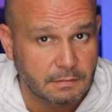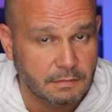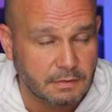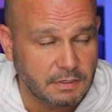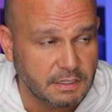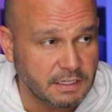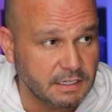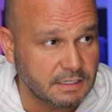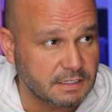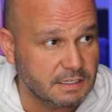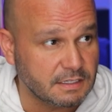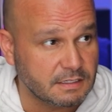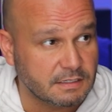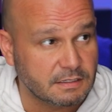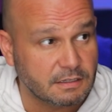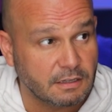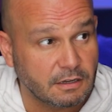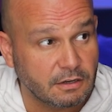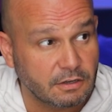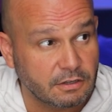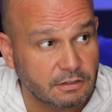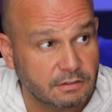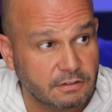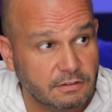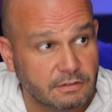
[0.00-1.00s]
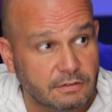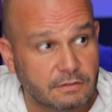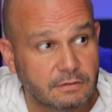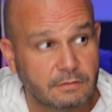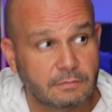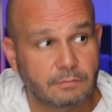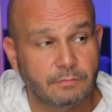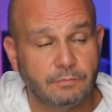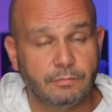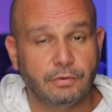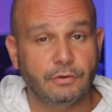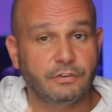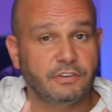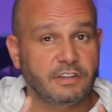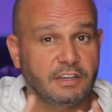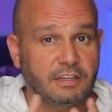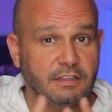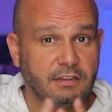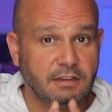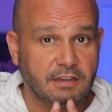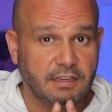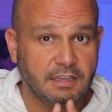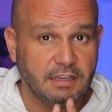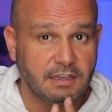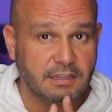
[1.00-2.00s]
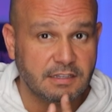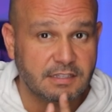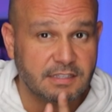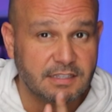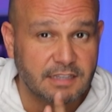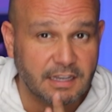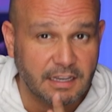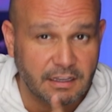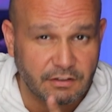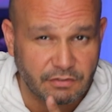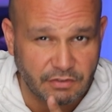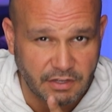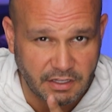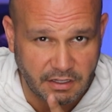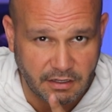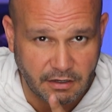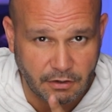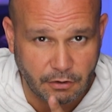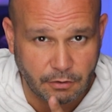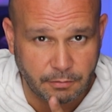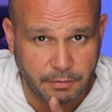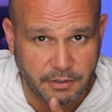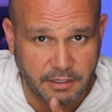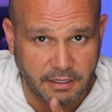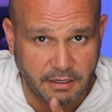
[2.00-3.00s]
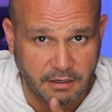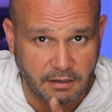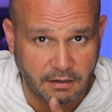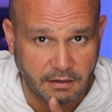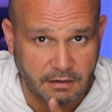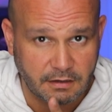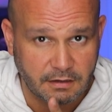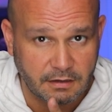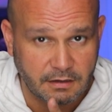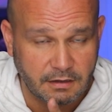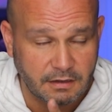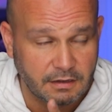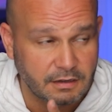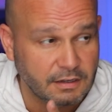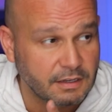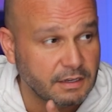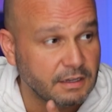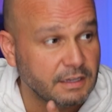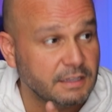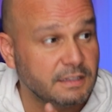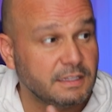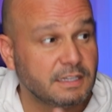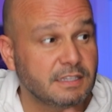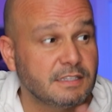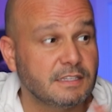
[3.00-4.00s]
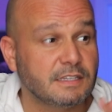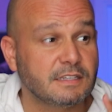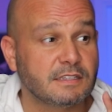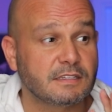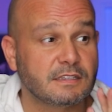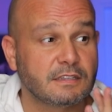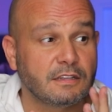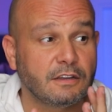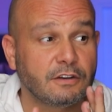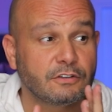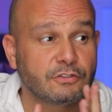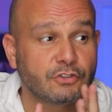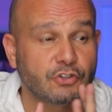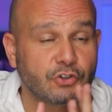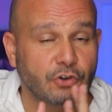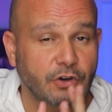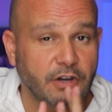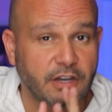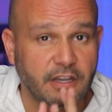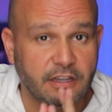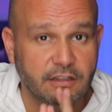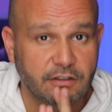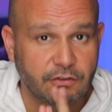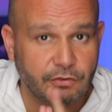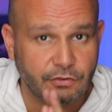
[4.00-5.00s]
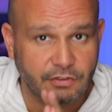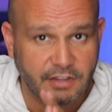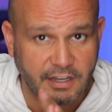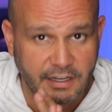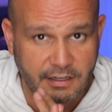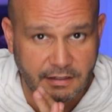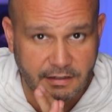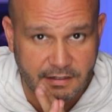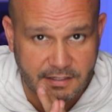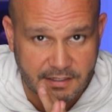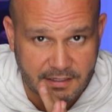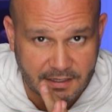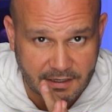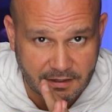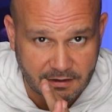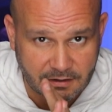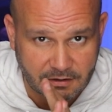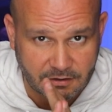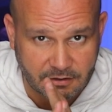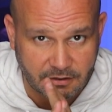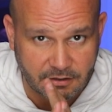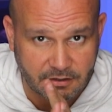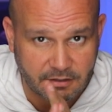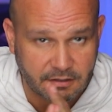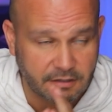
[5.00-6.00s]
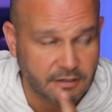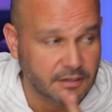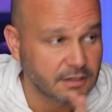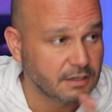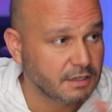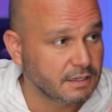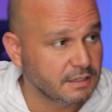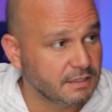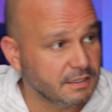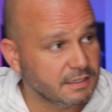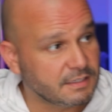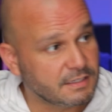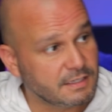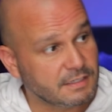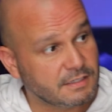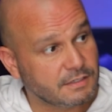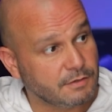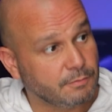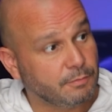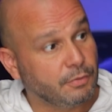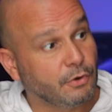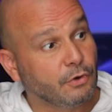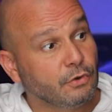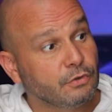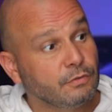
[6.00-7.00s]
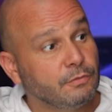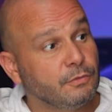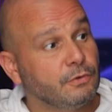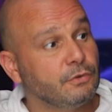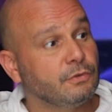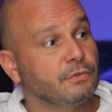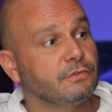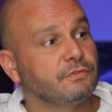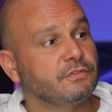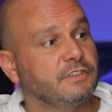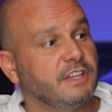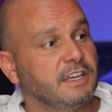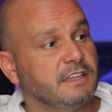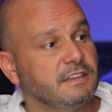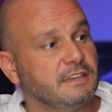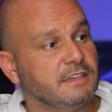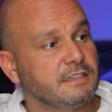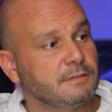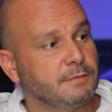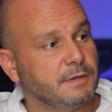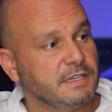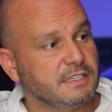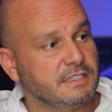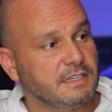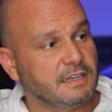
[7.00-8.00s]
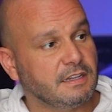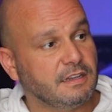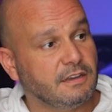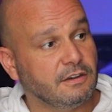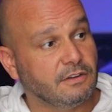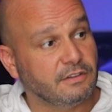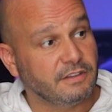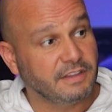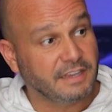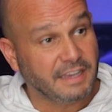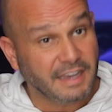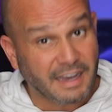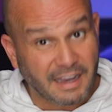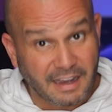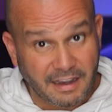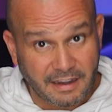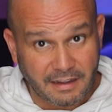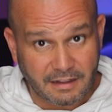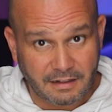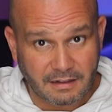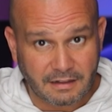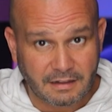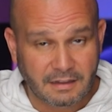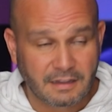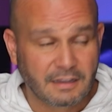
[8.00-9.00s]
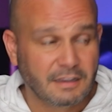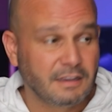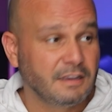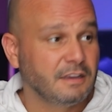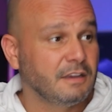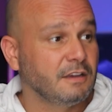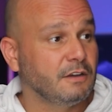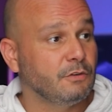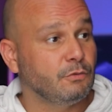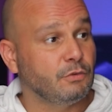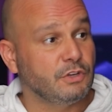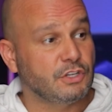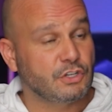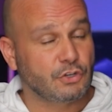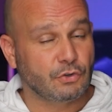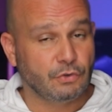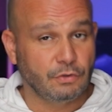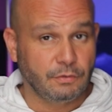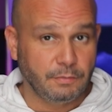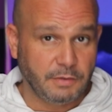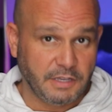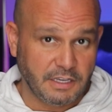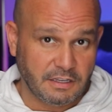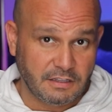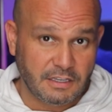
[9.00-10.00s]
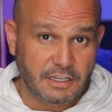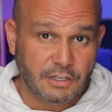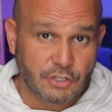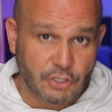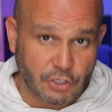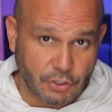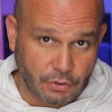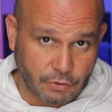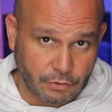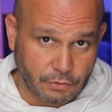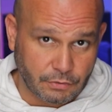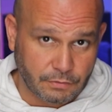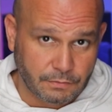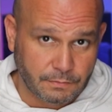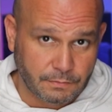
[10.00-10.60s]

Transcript: This is not putting the king safe in the opening. This is not trying to take the center. This is a pawn move that is basically on the aisle, which could be an issue